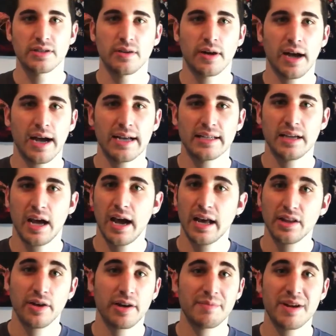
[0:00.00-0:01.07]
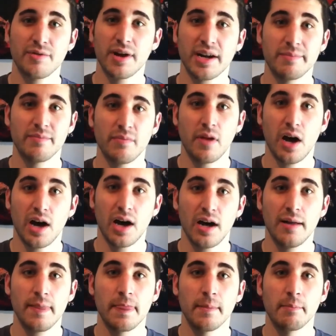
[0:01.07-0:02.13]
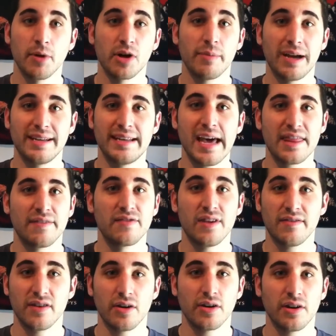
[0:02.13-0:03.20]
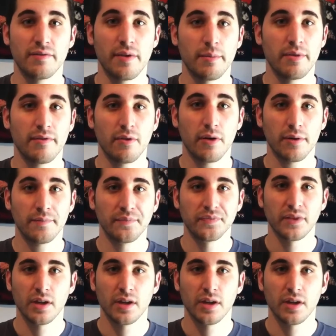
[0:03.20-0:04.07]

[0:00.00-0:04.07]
So guys, I highly recommend Murder by Death if you haven't heard of them before.